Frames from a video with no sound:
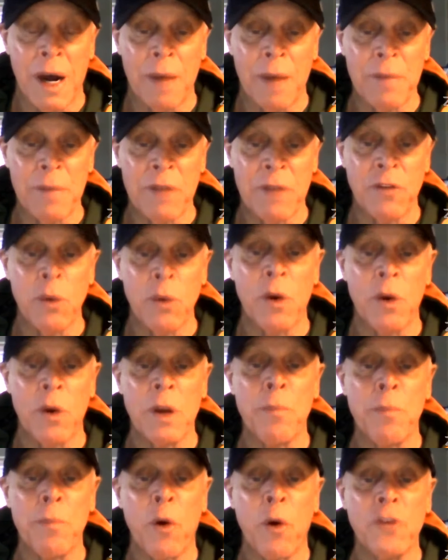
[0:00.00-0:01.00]
if you want
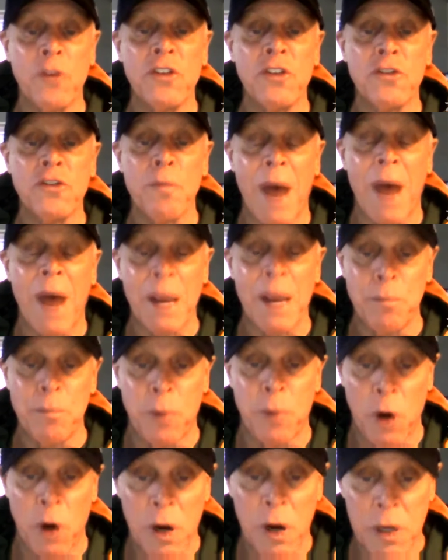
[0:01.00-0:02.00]
to purchase my
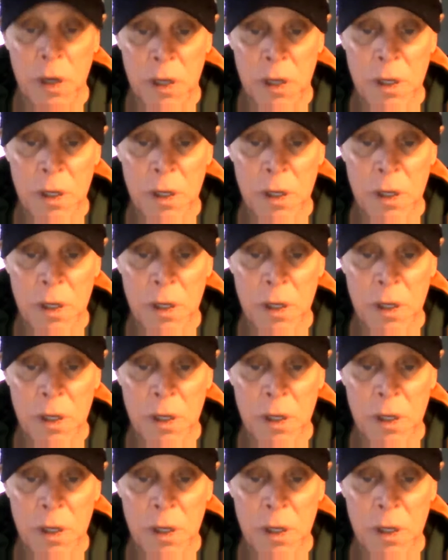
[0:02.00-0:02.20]
book,